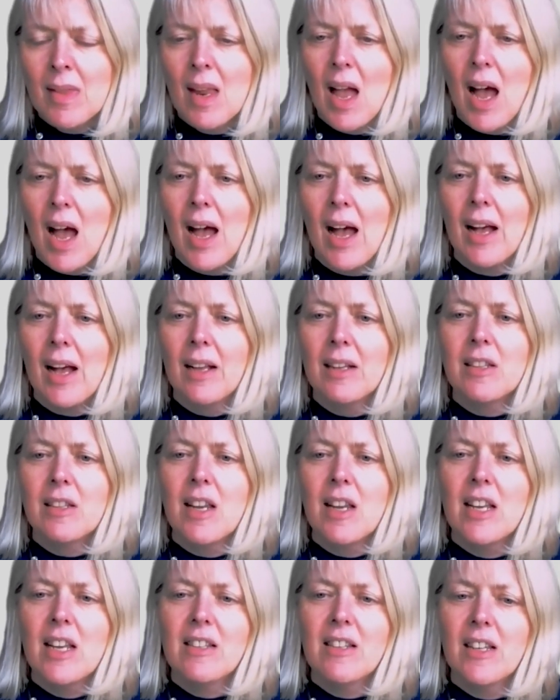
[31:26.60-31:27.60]
and
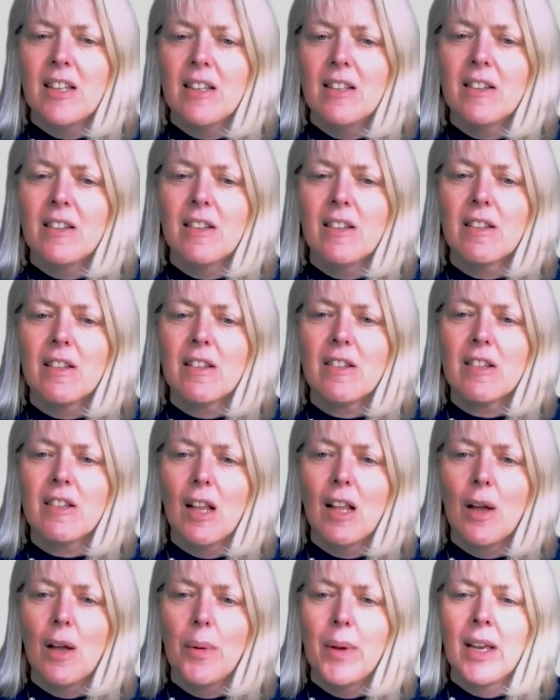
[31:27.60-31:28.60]
it is
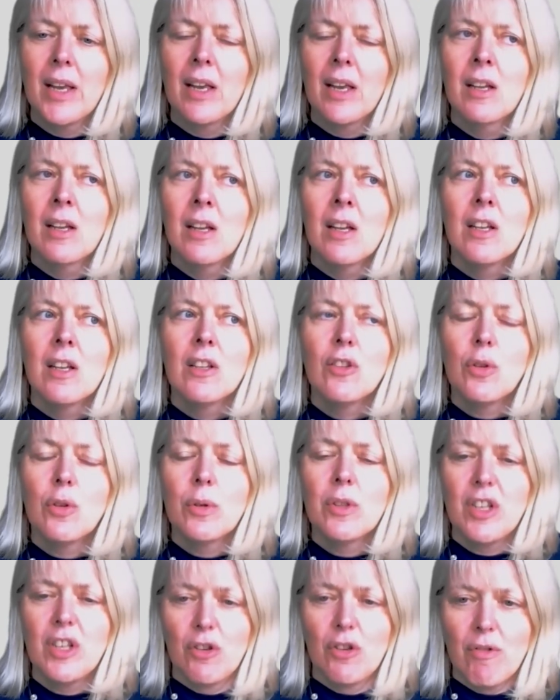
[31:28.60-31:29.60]
slowing to a
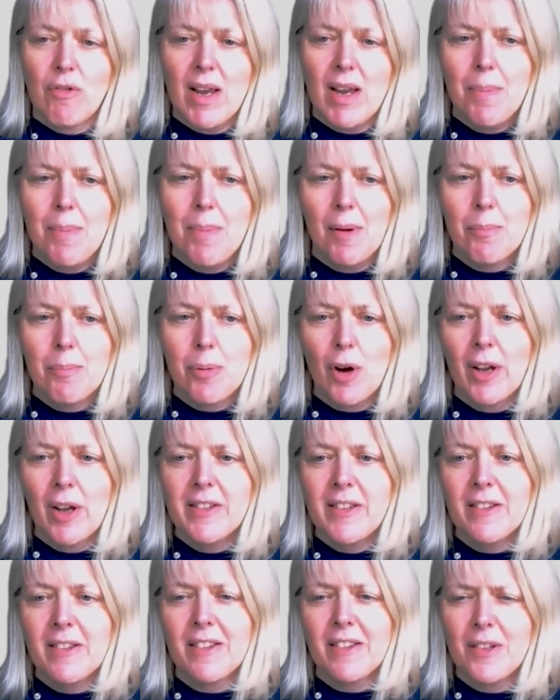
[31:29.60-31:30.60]
degree, but
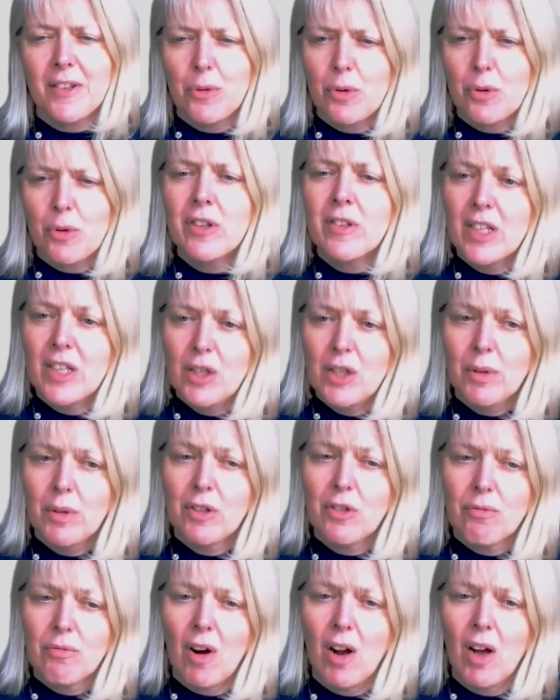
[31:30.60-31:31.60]
prices are still continuing
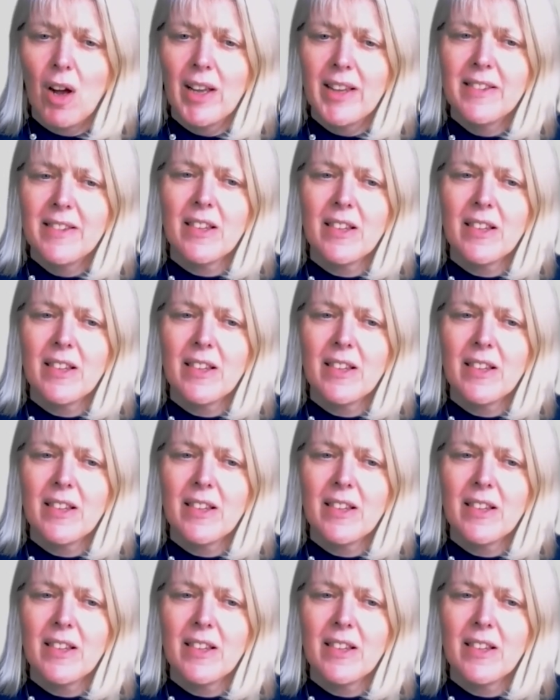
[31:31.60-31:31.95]
to rise.